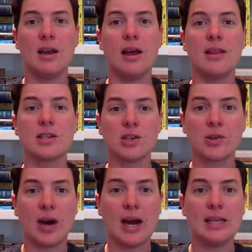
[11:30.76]
This also
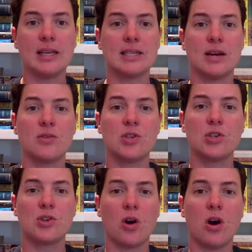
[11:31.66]
highlights how
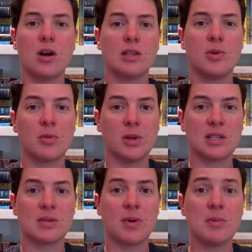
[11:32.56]
strong the pureblood
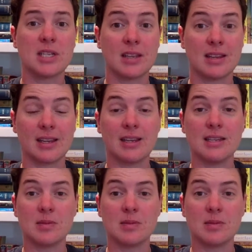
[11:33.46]
supremacy thing